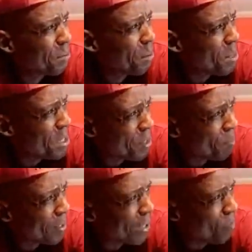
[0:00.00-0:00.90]
I mean
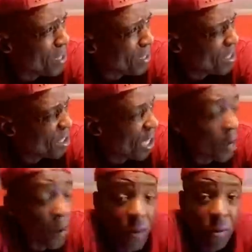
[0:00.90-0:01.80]
the I mean this.
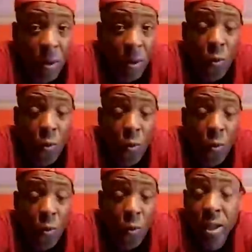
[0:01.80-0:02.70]
All right. When we
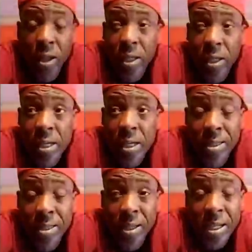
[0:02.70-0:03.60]
go in the
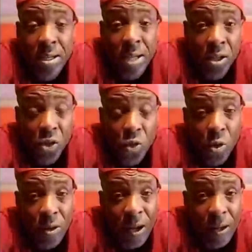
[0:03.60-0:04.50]
in the Indian
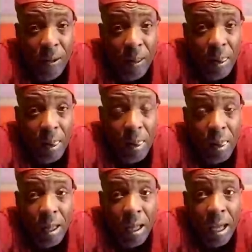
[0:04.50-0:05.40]
store,
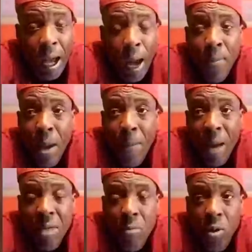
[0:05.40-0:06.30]
I may
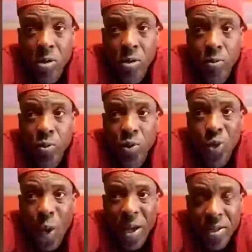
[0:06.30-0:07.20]
buy about
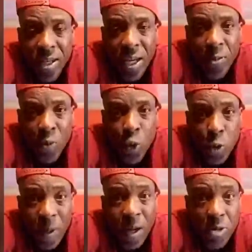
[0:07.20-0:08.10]
20 of the
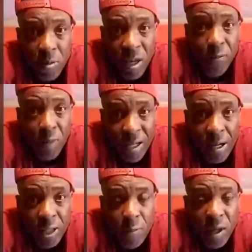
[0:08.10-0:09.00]
newspaper because I may have my
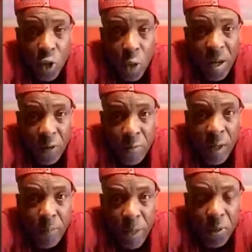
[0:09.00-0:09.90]
carry this back to Jamaica to
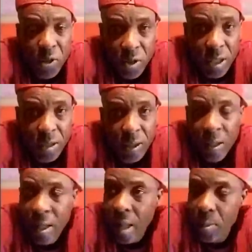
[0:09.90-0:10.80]
make people see.
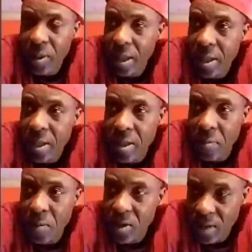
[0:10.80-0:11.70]
I'm tell the
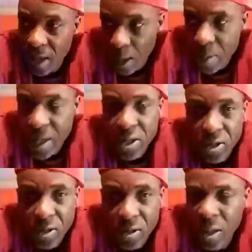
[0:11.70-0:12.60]
Indian man say, I mean
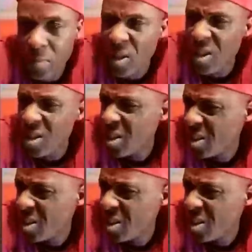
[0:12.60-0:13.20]
this you know, you know.